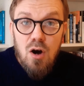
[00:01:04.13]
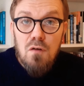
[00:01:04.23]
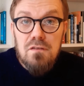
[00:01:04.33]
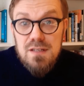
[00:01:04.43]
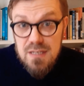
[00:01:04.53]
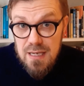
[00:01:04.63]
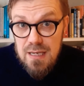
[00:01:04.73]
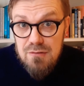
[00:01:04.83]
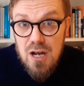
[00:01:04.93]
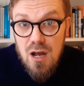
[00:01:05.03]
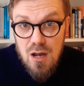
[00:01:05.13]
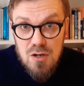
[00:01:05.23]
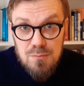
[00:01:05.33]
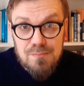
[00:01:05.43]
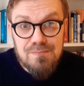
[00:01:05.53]
office here at
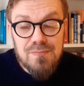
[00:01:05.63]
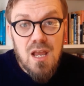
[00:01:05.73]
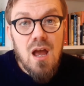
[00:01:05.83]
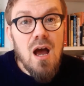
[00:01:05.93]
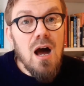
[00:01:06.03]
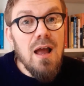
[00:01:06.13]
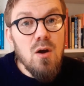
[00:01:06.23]
home. I